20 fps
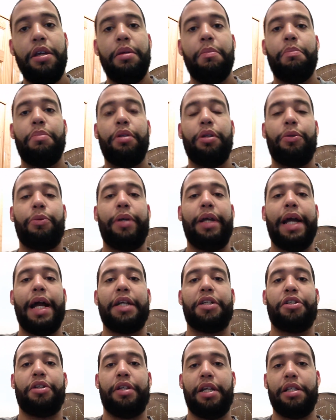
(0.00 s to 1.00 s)
Bully Ray
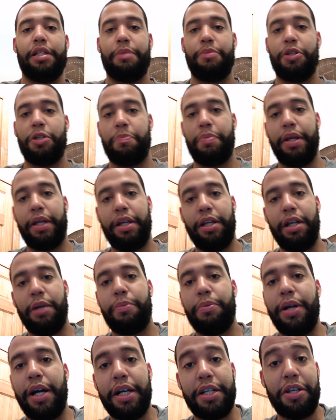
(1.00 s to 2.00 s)
actually ends up just picking up
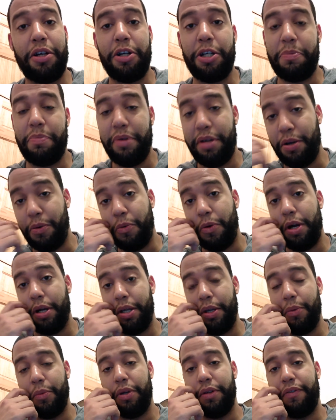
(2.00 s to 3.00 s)
Rockstar Spud and
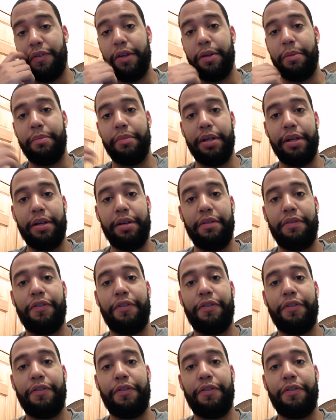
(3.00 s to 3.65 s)
walking with him,